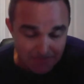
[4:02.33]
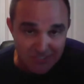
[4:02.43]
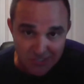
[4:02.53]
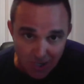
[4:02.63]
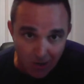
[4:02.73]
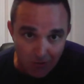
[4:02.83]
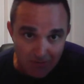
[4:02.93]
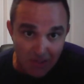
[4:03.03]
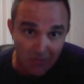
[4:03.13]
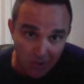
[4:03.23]

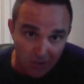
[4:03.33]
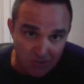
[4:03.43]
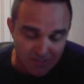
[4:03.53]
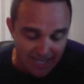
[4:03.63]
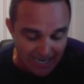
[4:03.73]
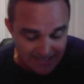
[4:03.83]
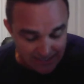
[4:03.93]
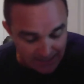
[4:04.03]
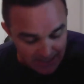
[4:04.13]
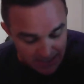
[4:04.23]
So there goes that.
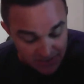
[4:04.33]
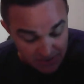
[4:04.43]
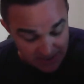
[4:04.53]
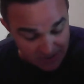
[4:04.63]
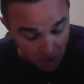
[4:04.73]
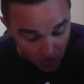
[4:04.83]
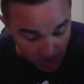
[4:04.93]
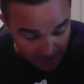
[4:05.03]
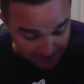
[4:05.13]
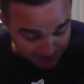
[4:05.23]
So let's go
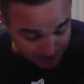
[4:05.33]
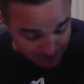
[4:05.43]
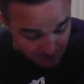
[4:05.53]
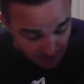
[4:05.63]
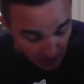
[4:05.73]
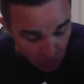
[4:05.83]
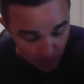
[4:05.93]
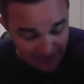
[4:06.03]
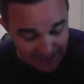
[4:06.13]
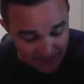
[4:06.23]
on.
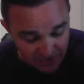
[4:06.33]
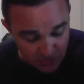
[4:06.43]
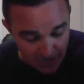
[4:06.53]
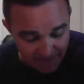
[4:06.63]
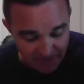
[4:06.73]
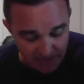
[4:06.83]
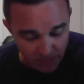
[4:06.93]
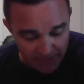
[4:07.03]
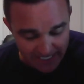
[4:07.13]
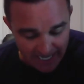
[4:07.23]
We need to do everything
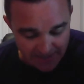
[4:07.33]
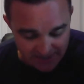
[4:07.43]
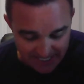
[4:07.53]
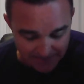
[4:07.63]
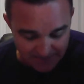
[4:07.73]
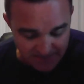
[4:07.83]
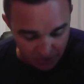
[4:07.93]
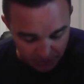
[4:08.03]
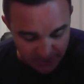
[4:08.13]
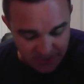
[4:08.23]
we can to stop this
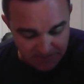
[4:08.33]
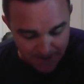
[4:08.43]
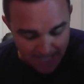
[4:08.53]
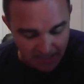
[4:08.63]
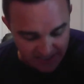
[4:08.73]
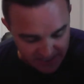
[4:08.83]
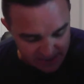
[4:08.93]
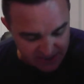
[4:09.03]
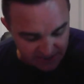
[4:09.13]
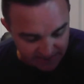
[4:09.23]
egregious ballot
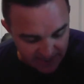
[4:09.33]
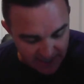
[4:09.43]
initiative.